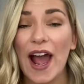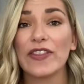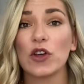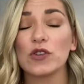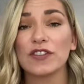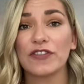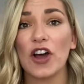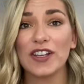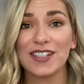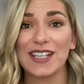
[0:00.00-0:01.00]
and those
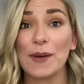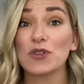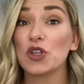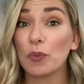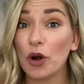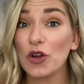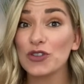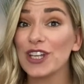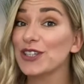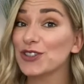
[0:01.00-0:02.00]
first steps in the
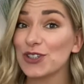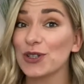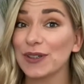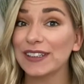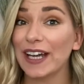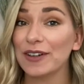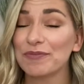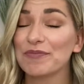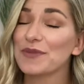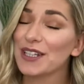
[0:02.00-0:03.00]
process to doing that.
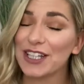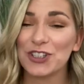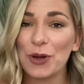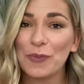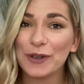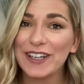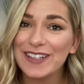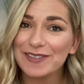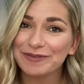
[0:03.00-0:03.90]
So let's jump on in.